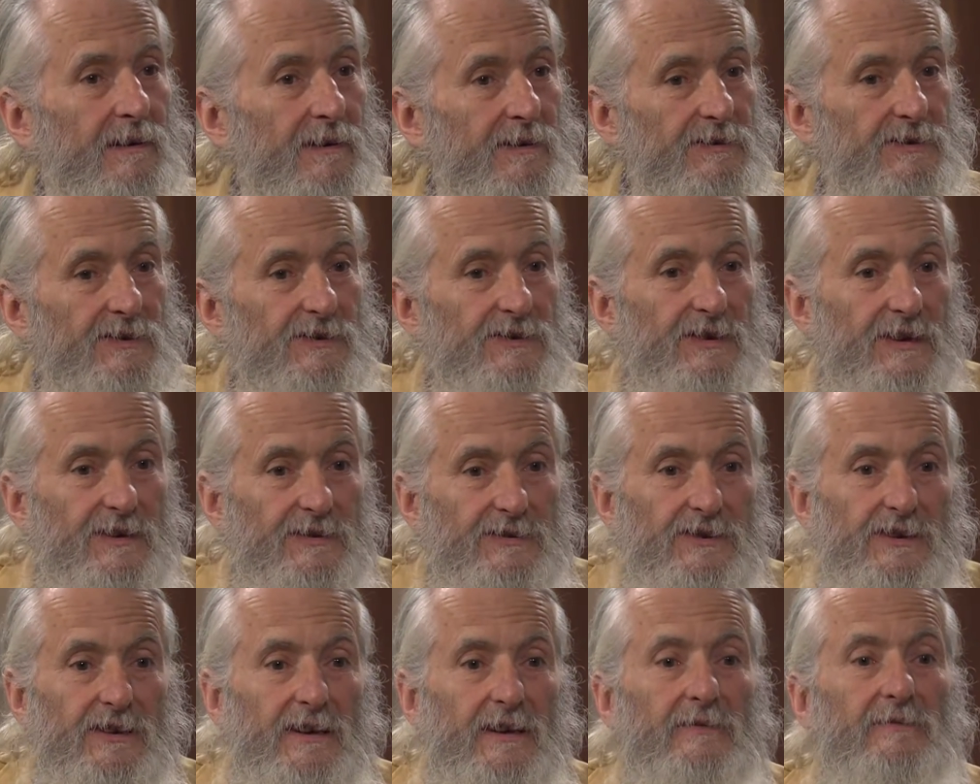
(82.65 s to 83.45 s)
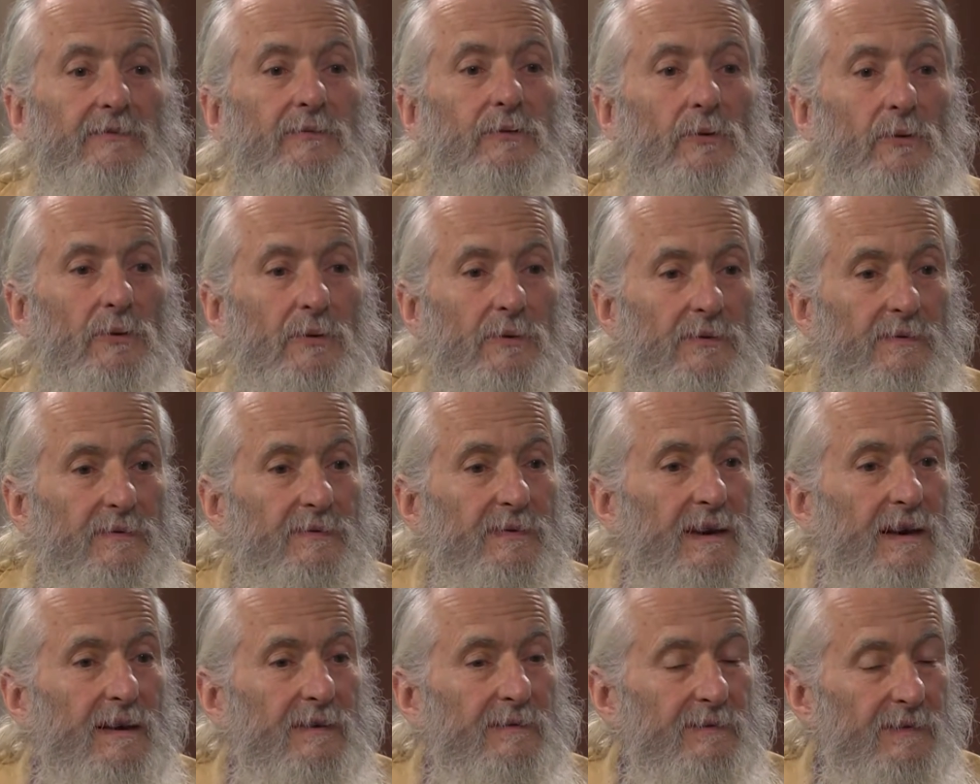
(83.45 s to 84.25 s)
She said she had four or
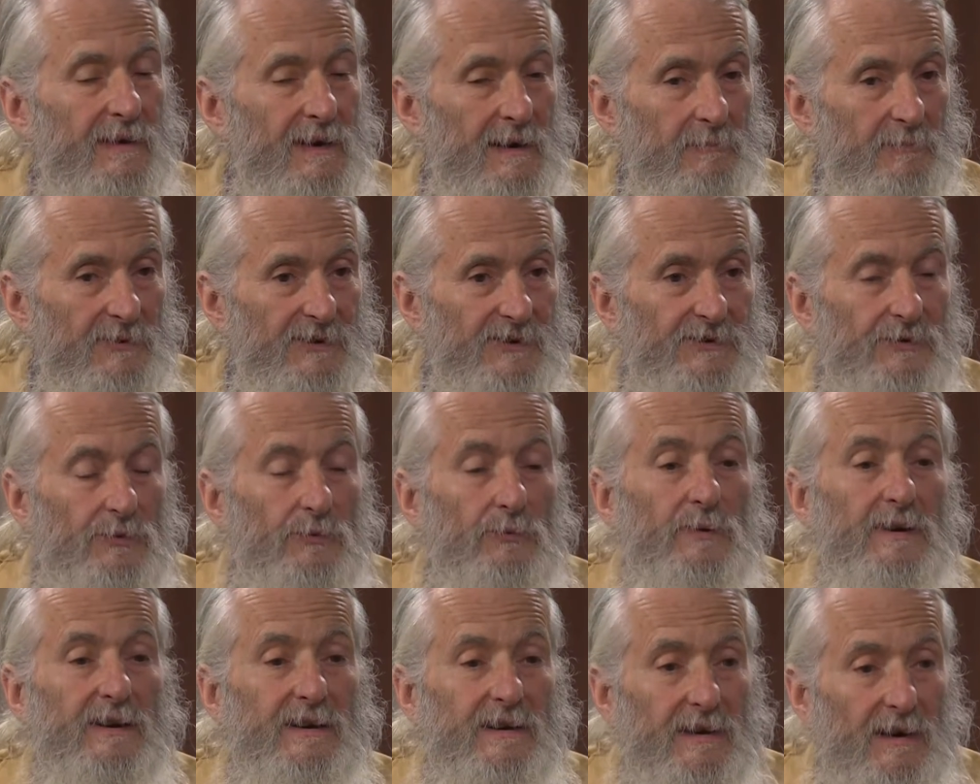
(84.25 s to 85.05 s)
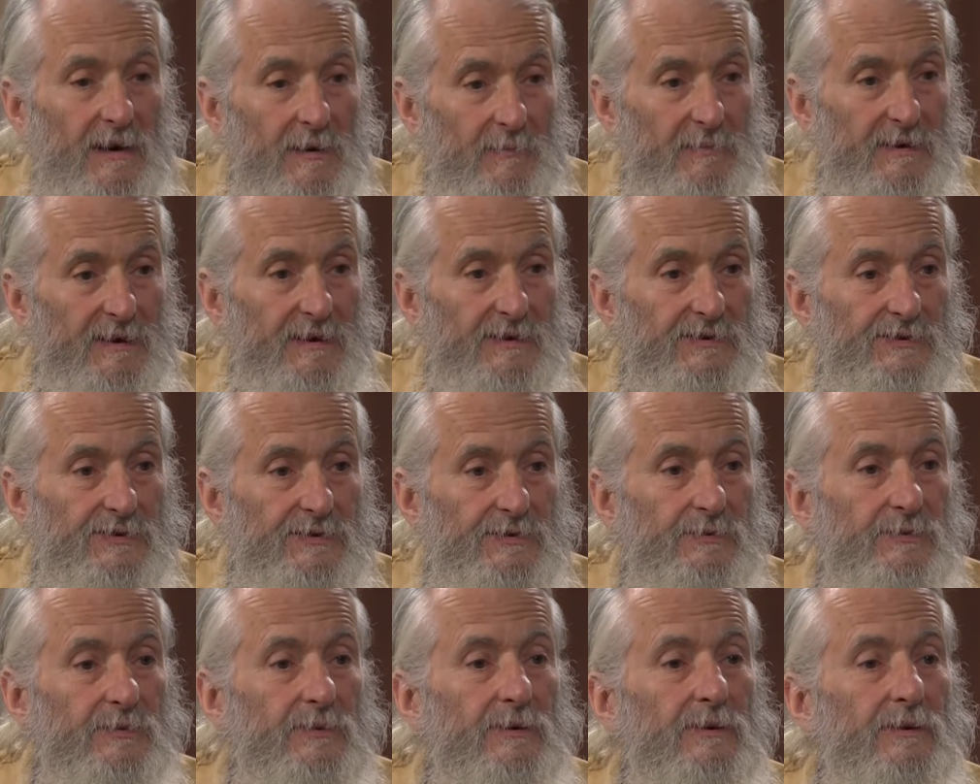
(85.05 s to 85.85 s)
five families a week coming
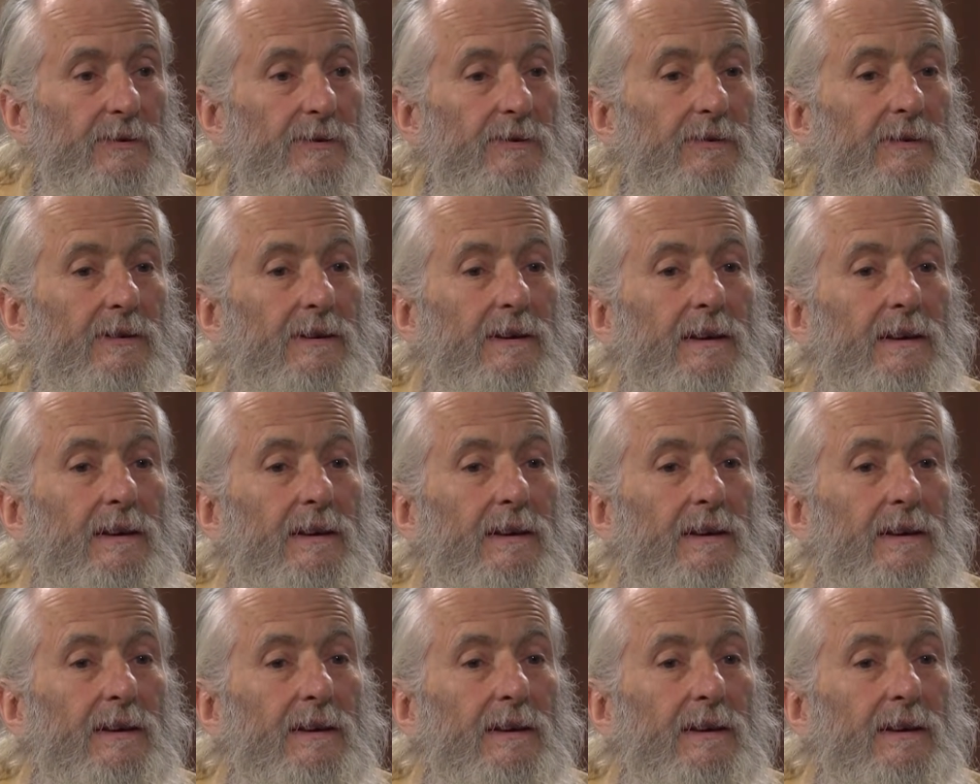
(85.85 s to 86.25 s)
to her